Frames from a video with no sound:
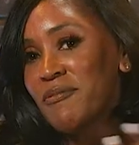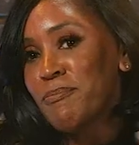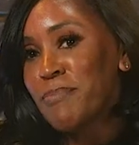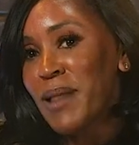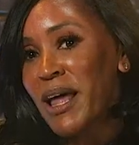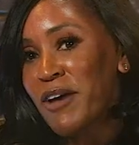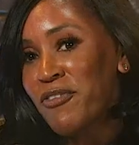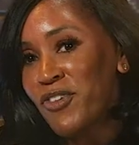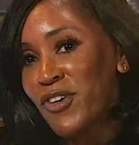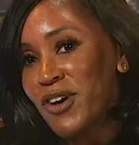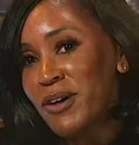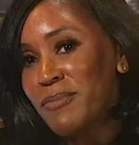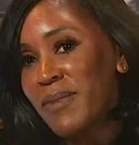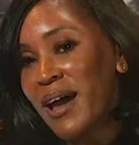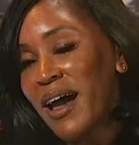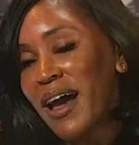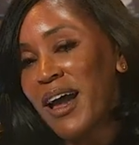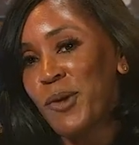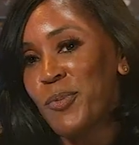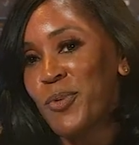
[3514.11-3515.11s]
platform,
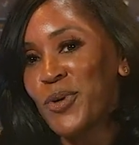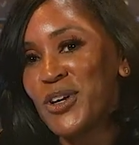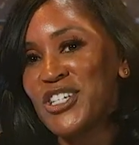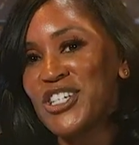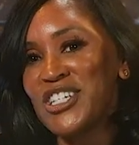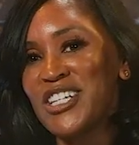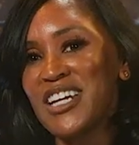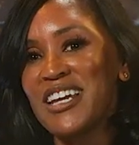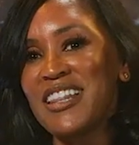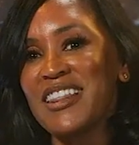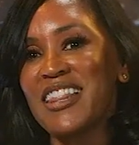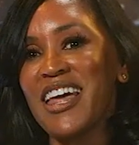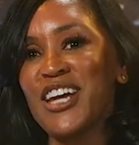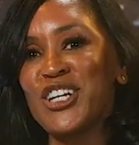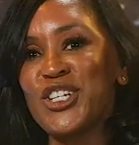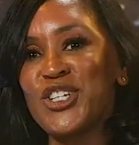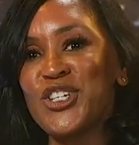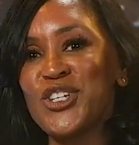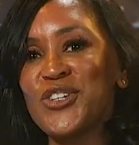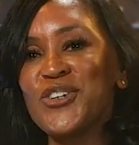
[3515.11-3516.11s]
I appreciate
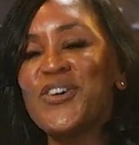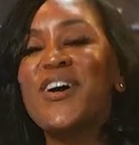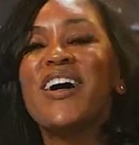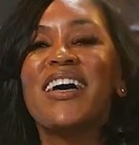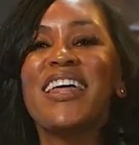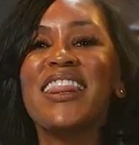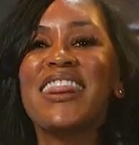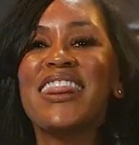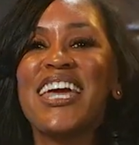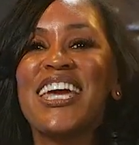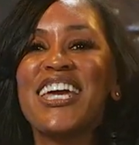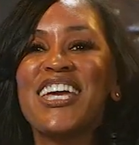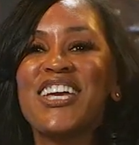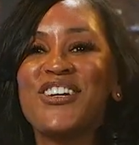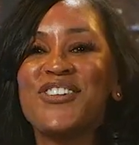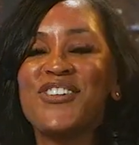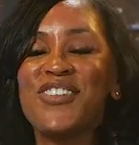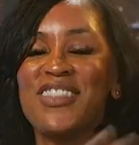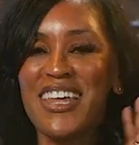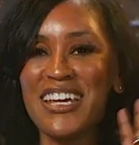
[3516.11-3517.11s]
that too. Thank
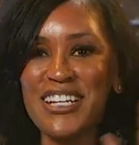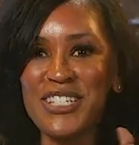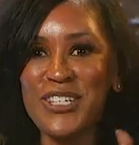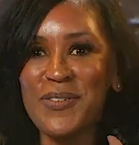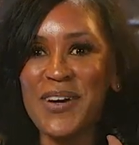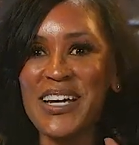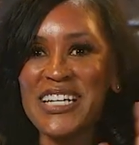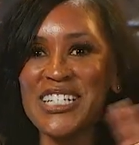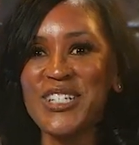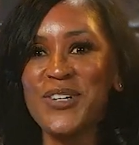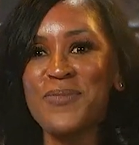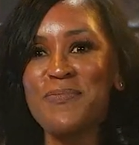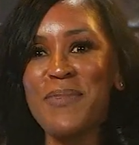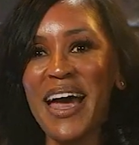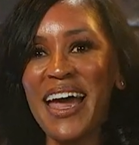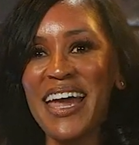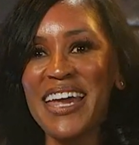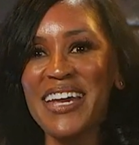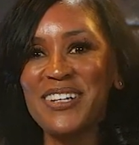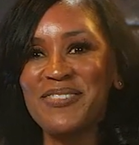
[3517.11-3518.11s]
you. Thanks so much.
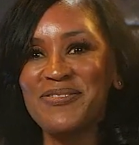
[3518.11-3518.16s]
Bye.